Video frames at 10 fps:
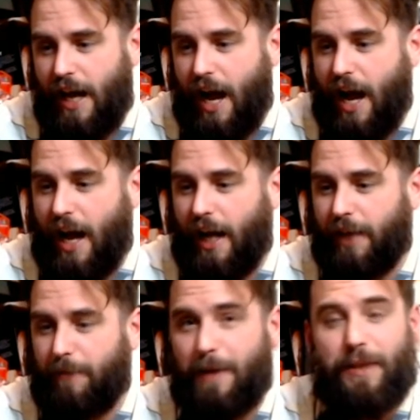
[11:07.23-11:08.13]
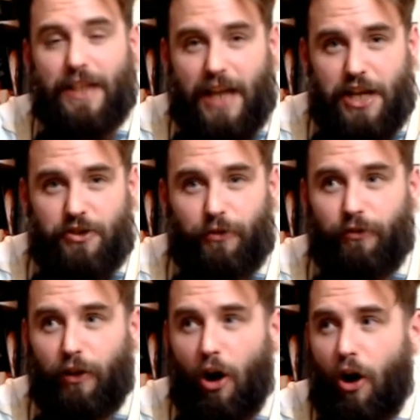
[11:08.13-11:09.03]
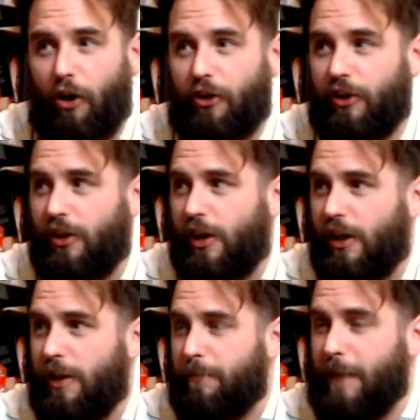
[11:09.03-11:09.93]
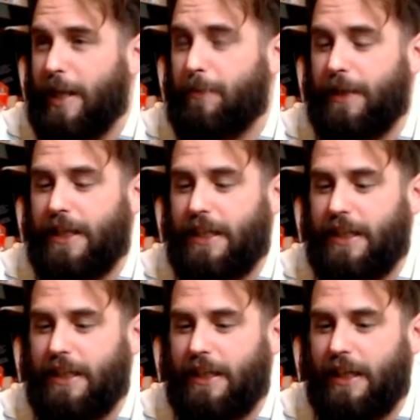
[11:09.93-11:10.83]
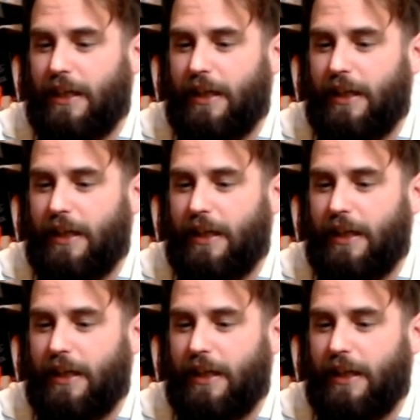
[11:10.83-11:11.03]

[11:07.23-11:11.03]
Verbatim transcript: and maybe the occasional vlog, maybe